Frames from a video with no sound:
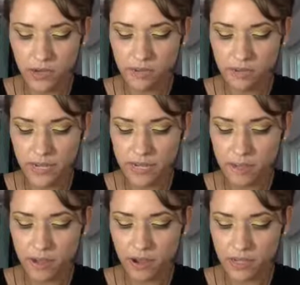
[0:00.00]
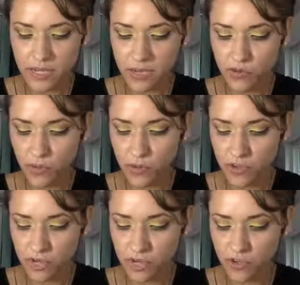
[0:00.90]
Reflect upon each
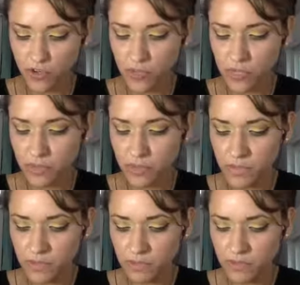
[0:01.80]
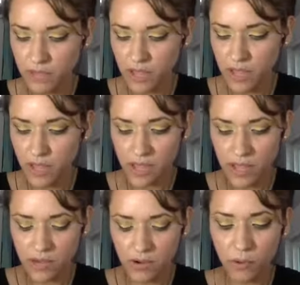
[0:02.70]
word and truly believe
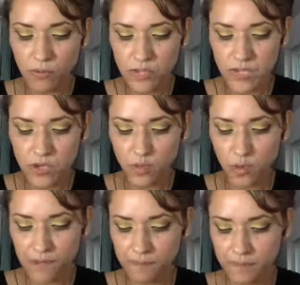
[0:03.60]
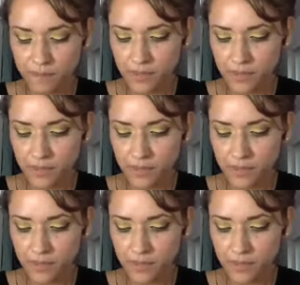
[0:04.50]
and own each one.